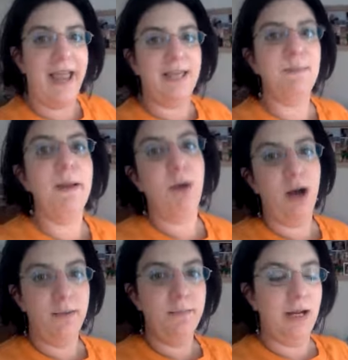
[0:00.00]
asked my
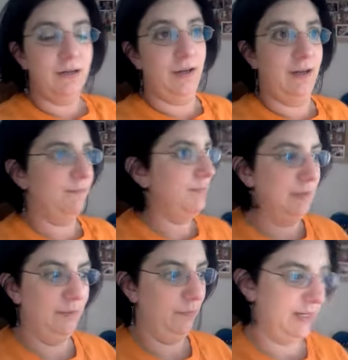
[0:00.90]
mom. Um,
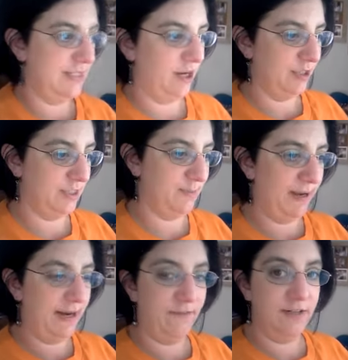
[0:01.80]
we talk just
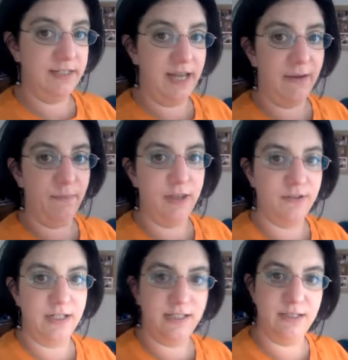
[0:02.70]
about every day,
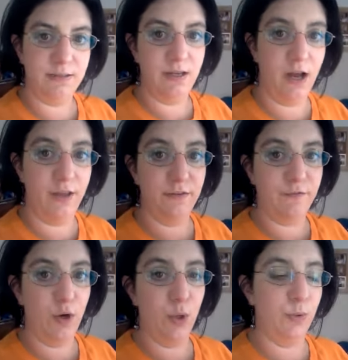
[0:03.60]
whether it's on the
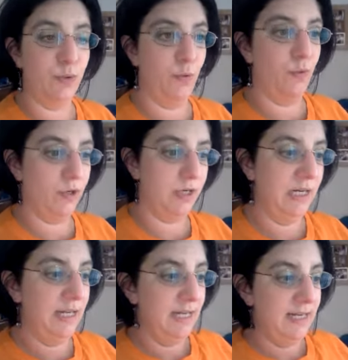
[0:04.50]
phone or
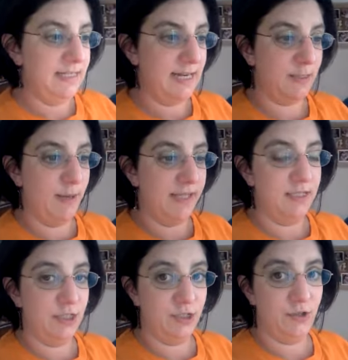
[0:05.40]
text
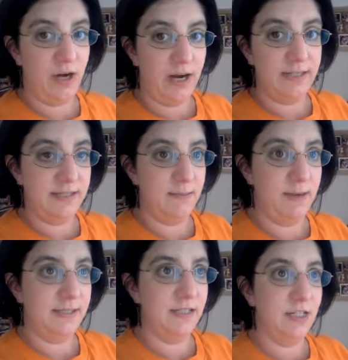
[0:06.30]
messages or instant
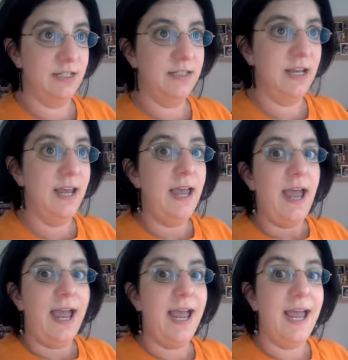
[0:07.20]
messages.
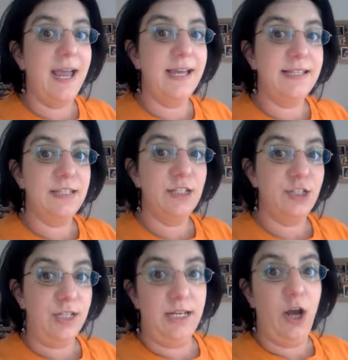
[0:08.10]
And
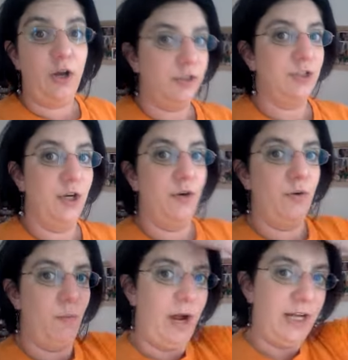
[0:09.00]
she
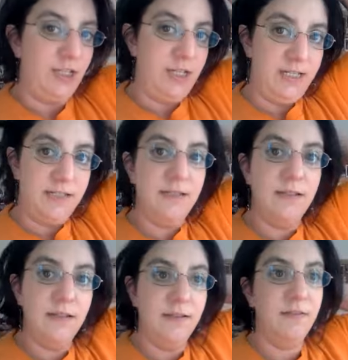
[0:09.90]
also watches
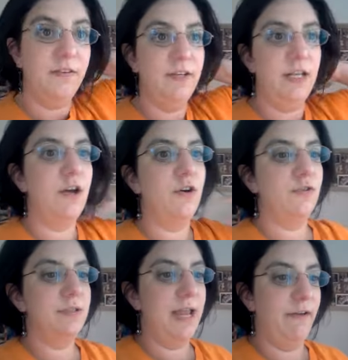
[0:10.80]
the
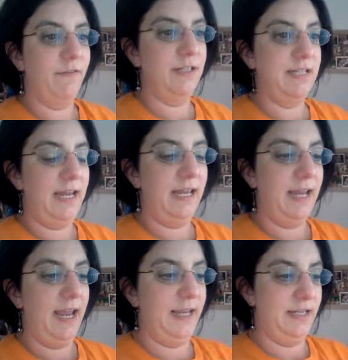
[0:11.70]
videos every day
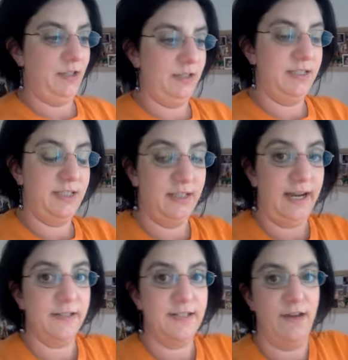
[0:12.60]
and looks at the
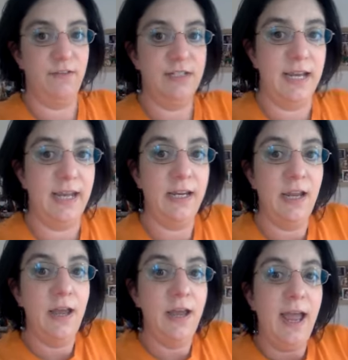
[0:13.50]
layouts every day.
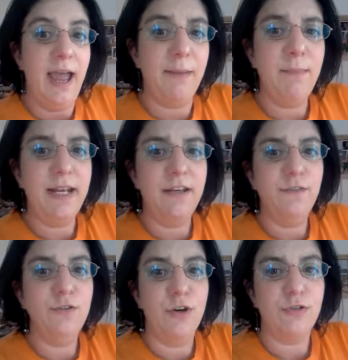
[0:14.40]
And many of
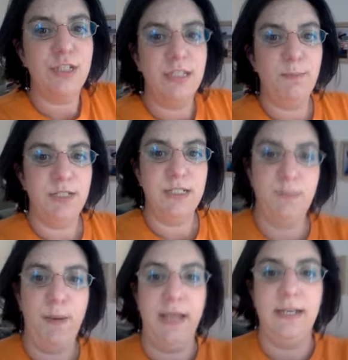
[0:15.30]
you know she's
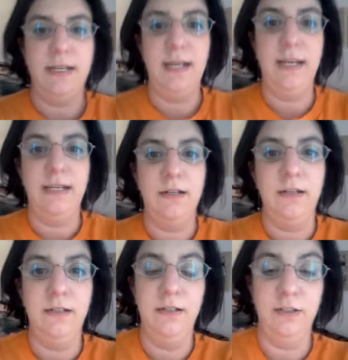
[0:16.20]
participated in
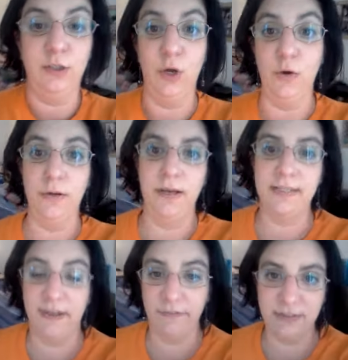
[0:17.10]
load
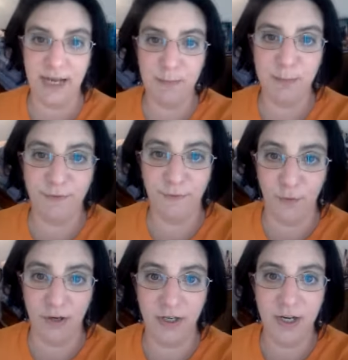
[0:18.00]
several times
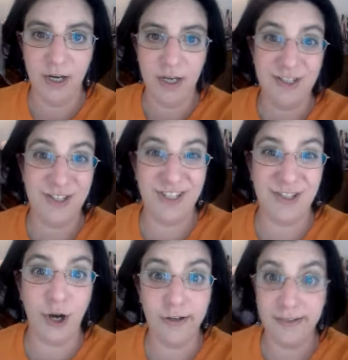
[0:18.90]
before. She's
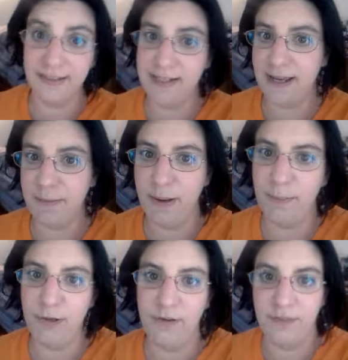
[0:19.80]
currently not a
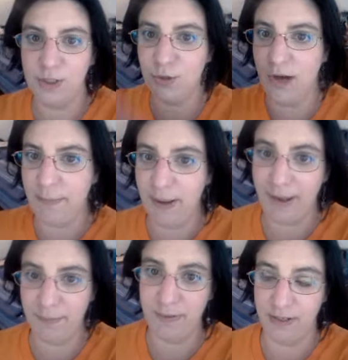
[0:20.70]
member of the Scrap
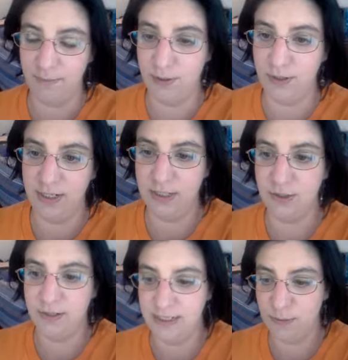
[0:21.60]
Happy community,
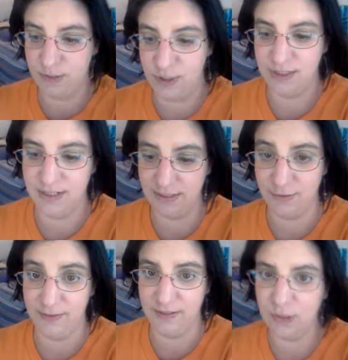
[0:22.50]
so that's why she's not
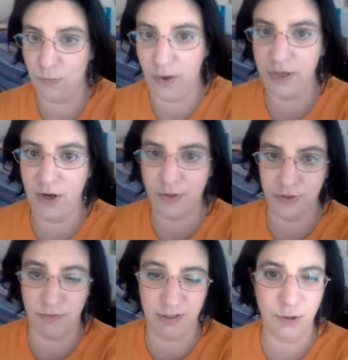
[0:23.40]
doing this one.
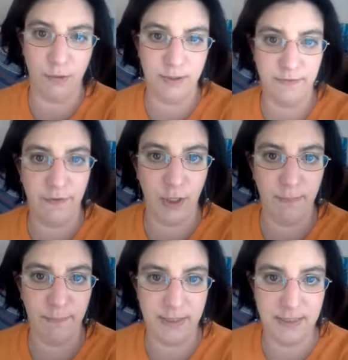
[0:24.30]
Also, October's a very
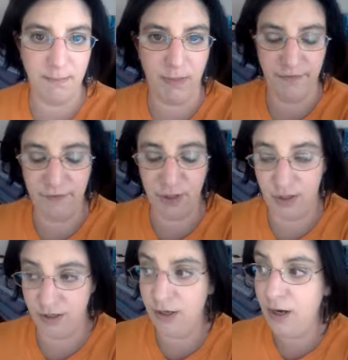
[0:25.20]
busy month for
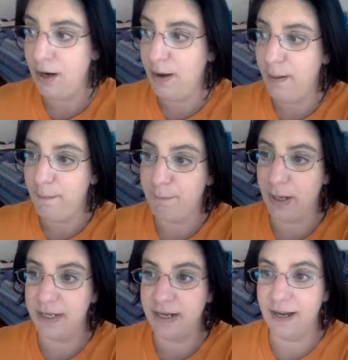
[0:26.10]
her.
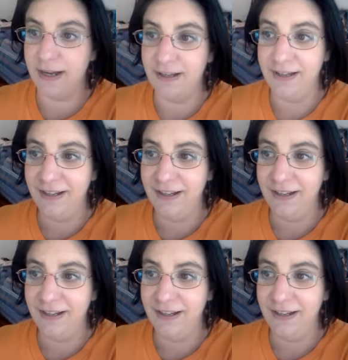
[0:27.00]
But uh,